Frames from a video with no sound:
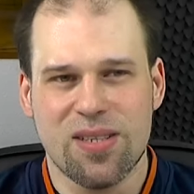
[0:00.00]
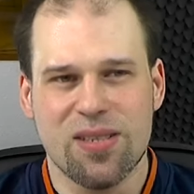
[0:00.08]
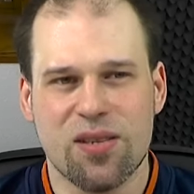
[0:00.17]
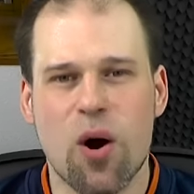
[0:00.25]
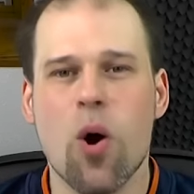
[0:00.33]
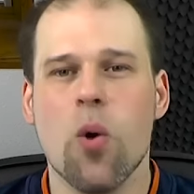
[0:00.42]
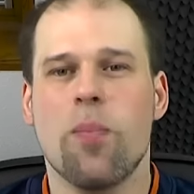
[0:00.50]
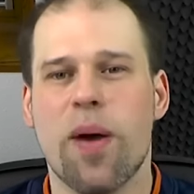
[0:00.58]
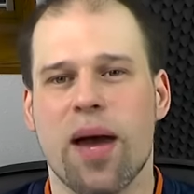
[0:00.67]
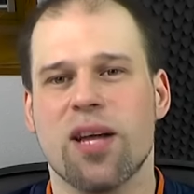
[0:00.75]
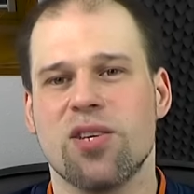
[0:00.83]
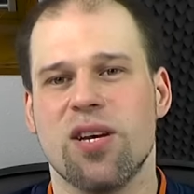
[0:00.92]
the whole
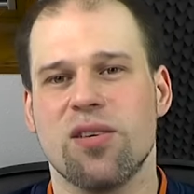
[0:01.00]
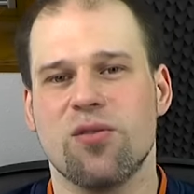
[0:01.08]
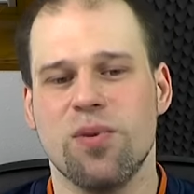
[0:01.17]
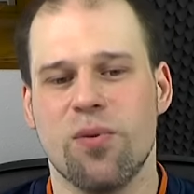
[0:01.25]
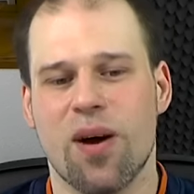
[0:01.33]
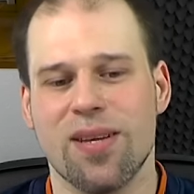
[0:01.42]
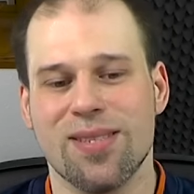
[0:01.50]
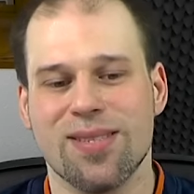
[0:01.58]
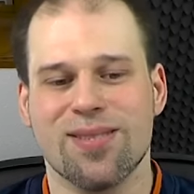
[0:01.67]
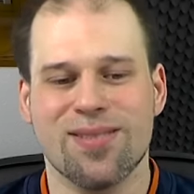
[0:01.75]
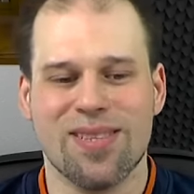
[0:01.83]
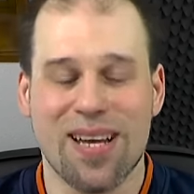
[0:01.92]
package has to be right.
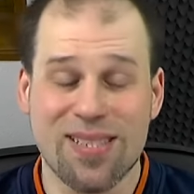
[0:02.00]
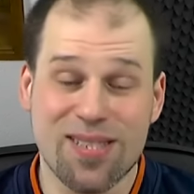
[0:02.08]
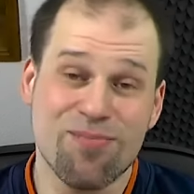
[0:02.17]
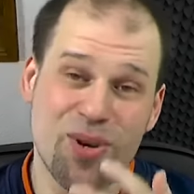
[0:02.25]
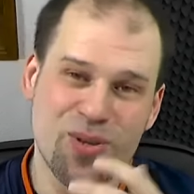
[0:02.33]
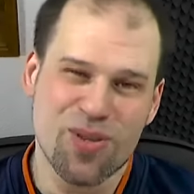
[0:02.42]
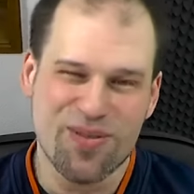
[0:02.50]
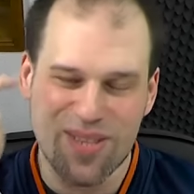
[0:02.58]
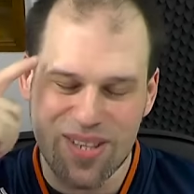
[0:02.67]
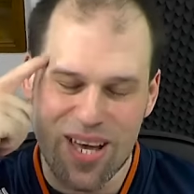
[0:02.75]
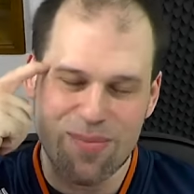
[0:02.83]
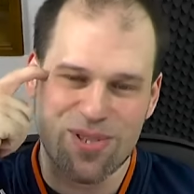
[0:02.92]
And that's most of the
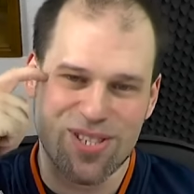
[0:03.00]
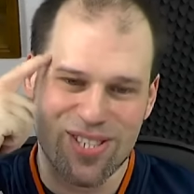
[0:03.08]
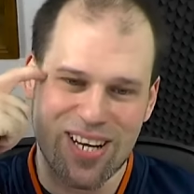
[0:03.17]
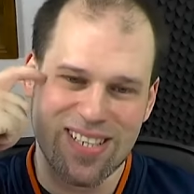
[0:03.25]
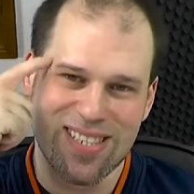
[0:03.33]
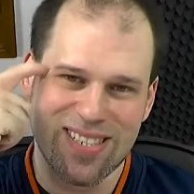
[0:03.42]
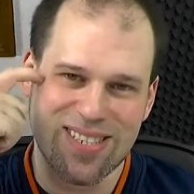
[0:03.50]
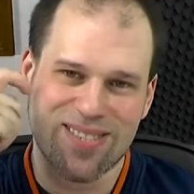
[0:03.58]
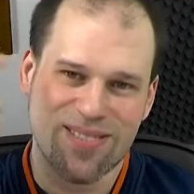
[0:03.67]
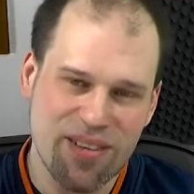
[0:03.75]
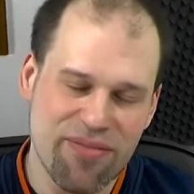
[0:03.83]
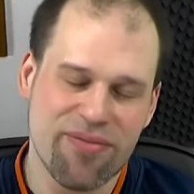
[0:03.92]
times
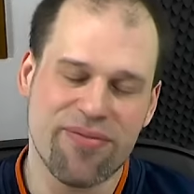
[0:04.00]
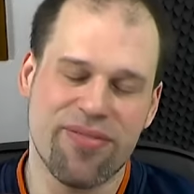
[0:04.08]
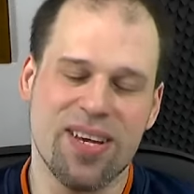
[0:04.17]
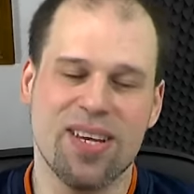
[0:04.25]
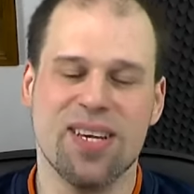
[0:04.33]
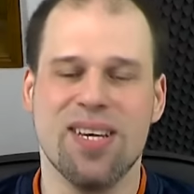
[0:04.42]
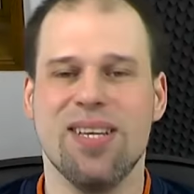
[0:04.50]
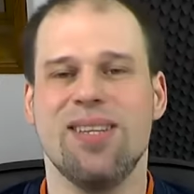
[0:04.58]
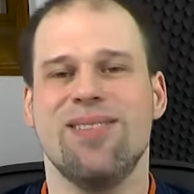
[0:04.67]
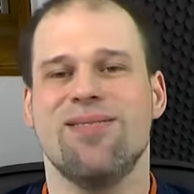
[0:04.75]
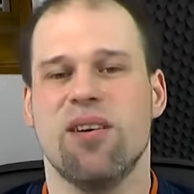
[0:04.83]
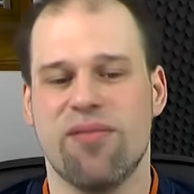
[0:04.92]
just the thing
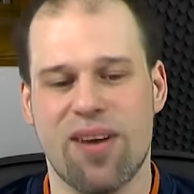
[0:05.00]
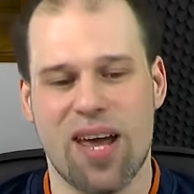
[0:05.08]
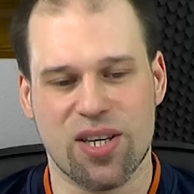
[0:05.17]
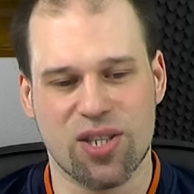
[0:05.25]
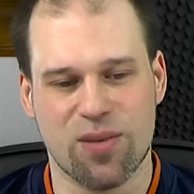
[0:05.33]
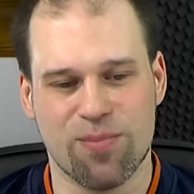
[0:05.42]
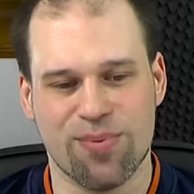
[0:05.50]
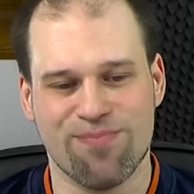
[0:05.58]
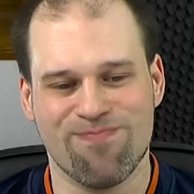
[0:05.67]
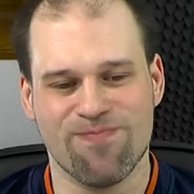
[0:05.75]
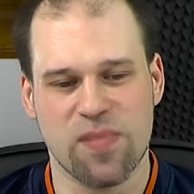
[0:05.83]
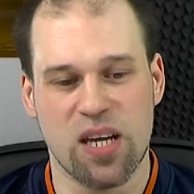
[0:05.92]
in a flagship.
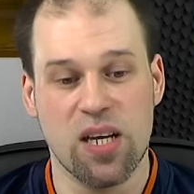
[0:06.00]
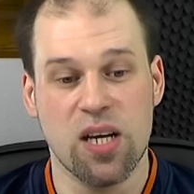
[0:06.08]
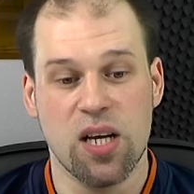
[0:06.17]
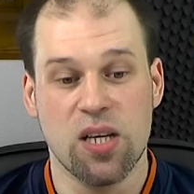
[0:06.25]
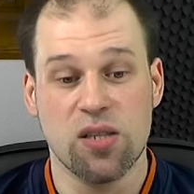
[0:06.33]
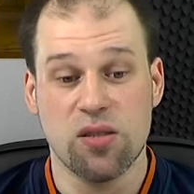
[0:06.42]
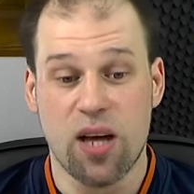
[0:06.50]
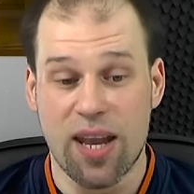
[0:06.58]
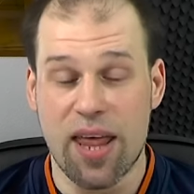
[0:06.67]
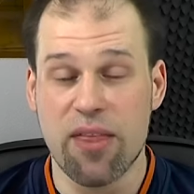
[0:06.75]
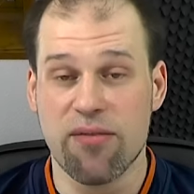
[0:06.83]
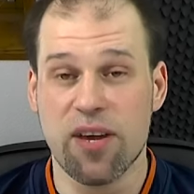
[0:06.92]

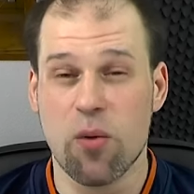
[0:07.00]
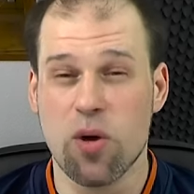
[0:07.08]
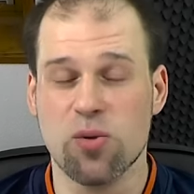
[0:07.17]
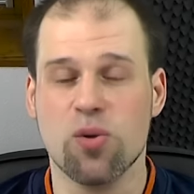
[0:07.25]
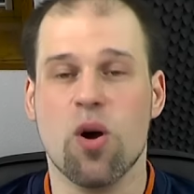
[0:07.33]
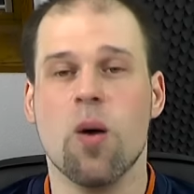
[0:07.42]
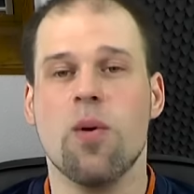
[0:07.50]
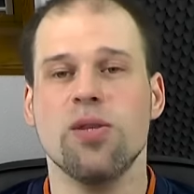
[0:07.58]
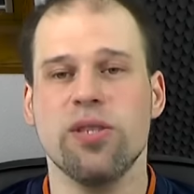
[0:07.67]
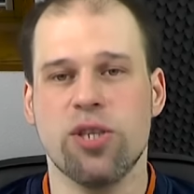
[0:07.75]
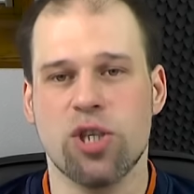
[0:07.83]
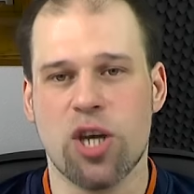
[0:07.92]
Another thing I wanted to talk about
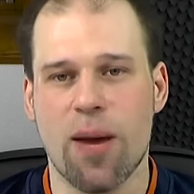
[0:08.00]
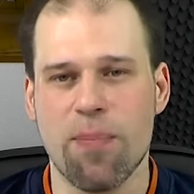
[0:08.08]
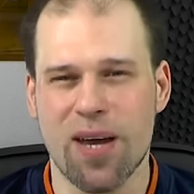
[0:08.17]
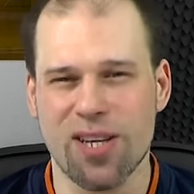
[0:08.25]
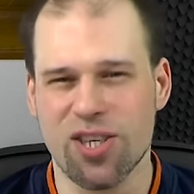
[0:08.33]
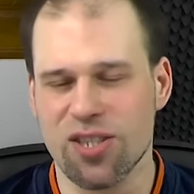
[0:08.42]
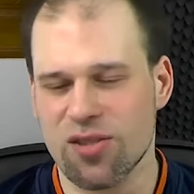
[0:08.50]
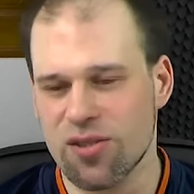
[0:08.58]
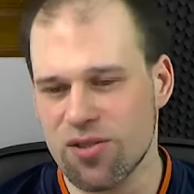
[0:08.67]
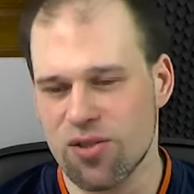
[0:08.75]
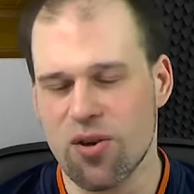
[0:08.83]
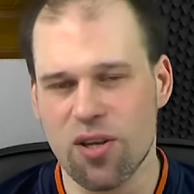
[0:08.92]
is Chappie. I just
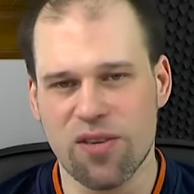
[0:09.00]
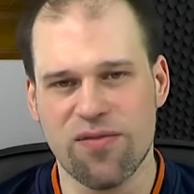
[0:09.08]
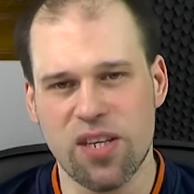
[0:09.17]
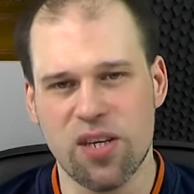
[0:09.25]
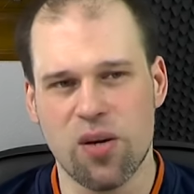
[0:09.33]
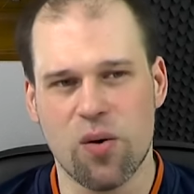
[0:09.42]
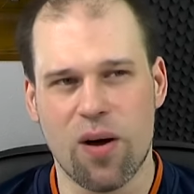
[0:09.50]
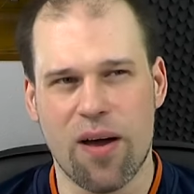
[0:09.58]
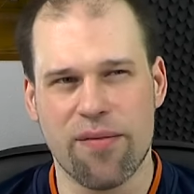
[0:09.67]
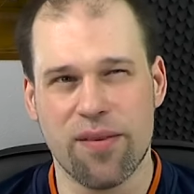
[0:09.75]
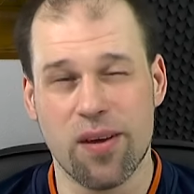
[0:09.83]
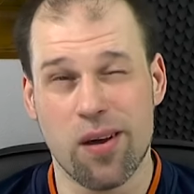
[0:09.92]
saw the video, I
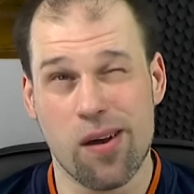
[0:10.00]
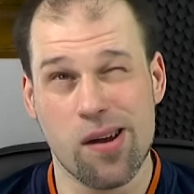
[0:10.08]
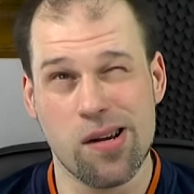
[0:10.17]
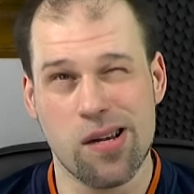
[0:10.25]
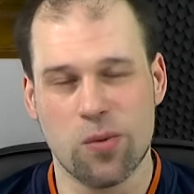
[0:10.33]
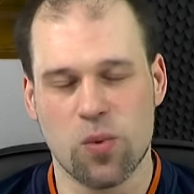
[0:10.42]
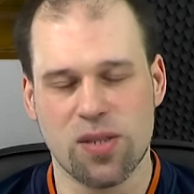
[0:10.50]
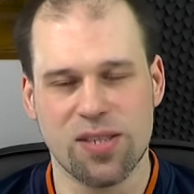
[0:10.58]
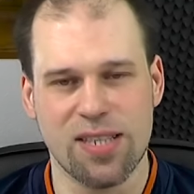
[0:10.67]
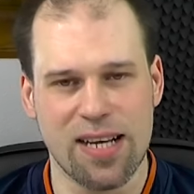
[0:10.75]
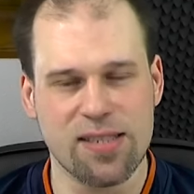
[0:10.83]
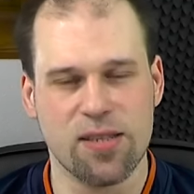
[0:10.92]
think it was
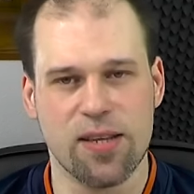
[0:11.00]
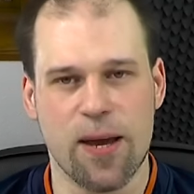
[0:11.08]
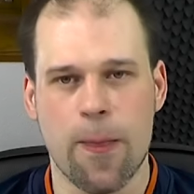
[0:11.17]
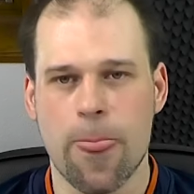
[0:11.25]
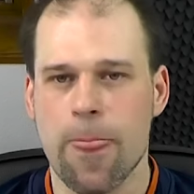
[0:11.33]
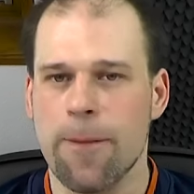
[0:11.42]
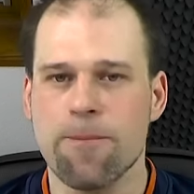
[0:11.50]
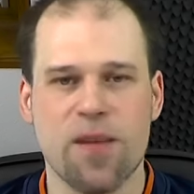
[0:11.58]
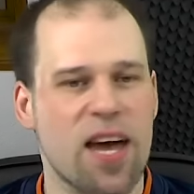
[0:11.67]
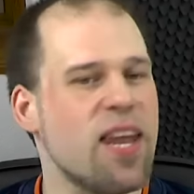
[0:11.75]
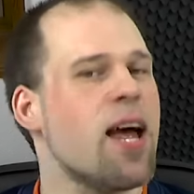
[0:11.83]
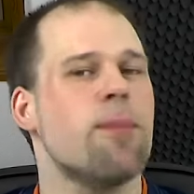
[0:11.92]
yesterday,
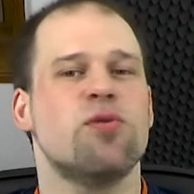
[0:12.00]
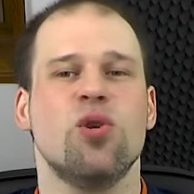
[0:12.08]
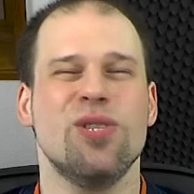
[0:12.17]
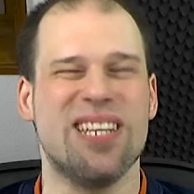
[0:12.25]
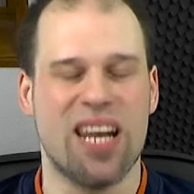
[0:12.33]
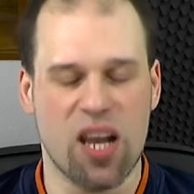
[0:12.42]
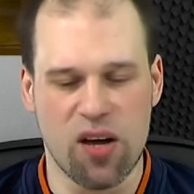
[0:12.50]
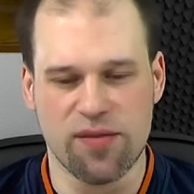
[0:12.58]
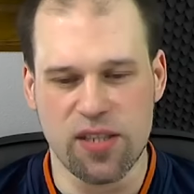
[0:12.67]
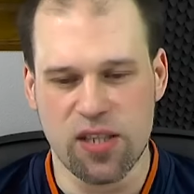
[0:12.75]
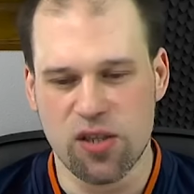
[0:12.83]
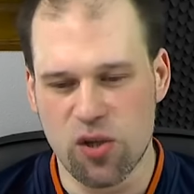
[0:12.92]
and I absolutely loved
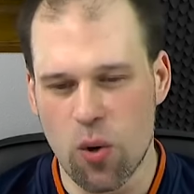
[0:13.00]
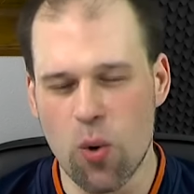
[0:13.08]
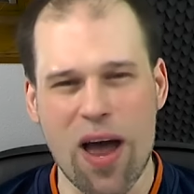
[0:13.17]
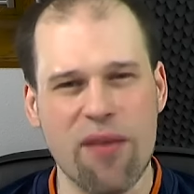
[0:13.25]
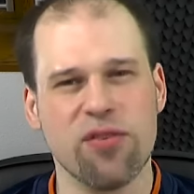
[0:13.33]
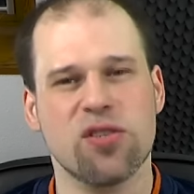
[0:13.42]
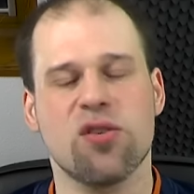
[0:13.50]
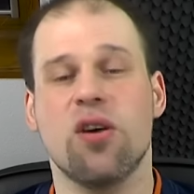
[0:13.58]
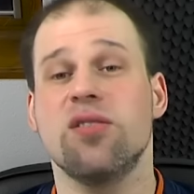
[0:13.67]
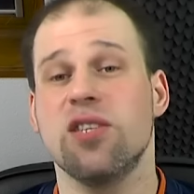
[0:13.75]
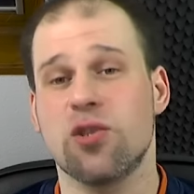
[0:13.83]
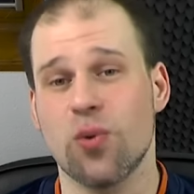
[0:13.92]
it. So whoever saw
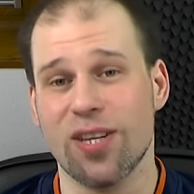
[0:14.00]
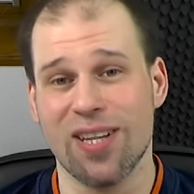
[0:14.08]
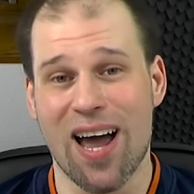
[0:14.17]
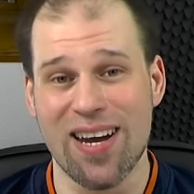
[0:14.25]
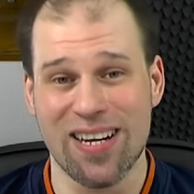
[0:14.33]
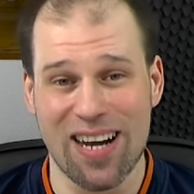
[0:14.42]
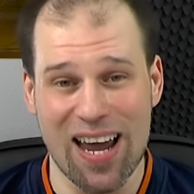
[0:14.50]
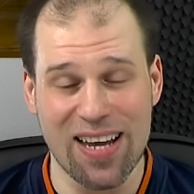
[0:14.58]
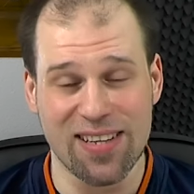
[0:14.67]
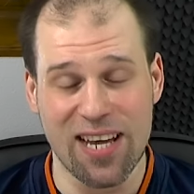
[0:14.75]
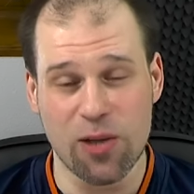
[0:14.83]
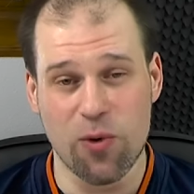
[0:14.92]
District 9 and
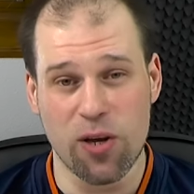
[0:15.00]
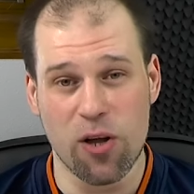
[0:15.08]
liked that one